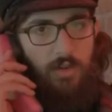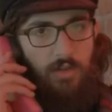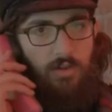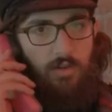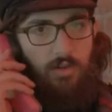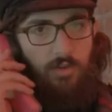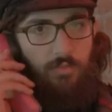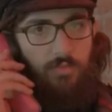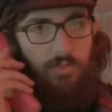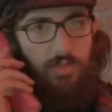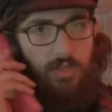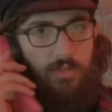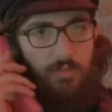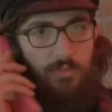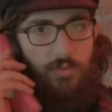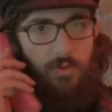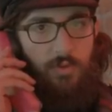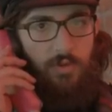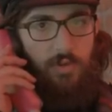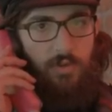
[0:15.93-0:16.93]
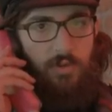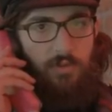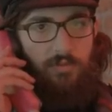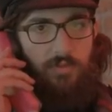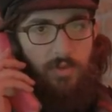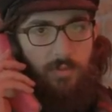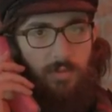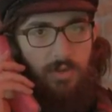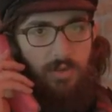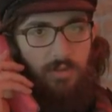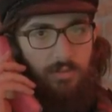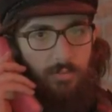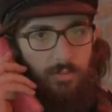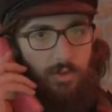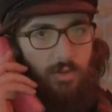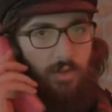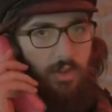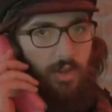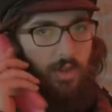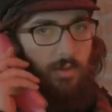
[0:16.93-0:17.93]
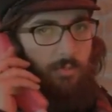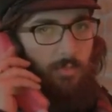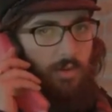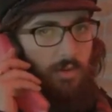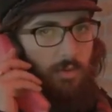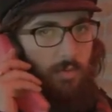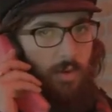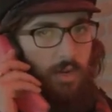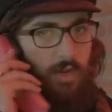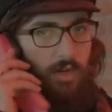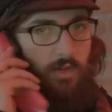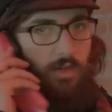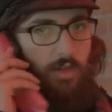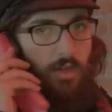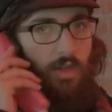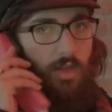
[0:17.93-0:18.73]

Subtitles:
No, I'm transferring you to feminism. Okay, I'm going to wait.